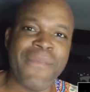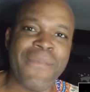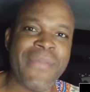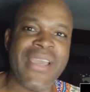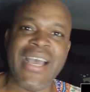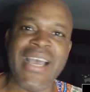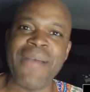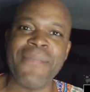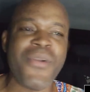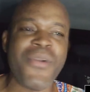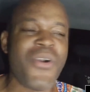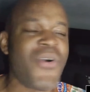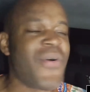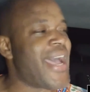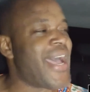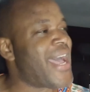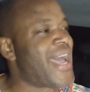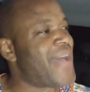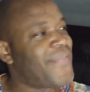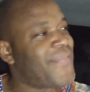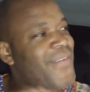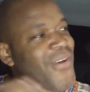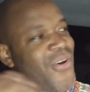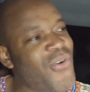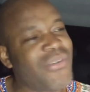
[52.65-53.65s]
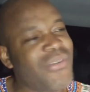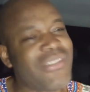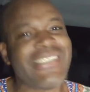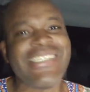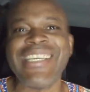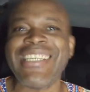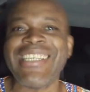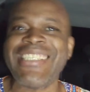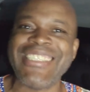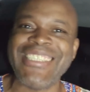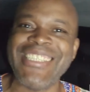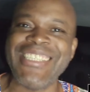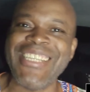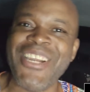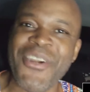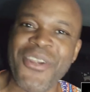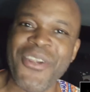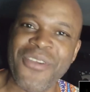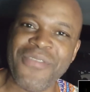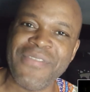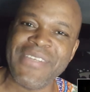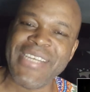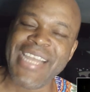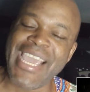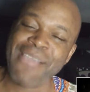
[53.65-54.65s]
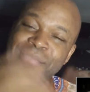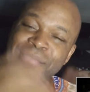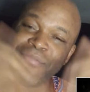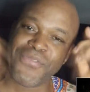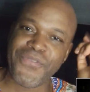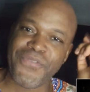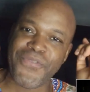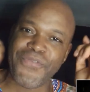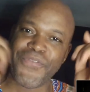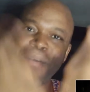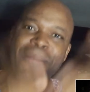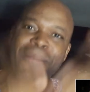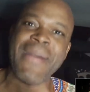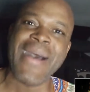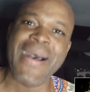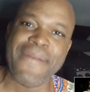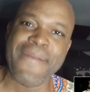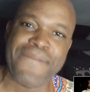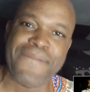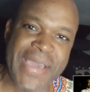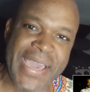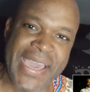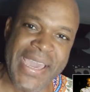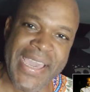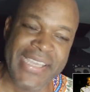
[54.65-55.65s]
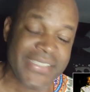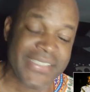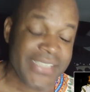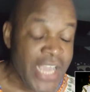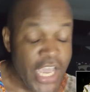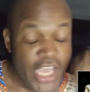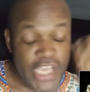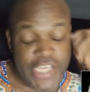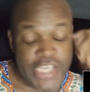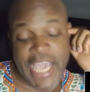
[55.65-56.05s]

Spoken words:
man, I'm going to have a whole dictionary of names for my fans.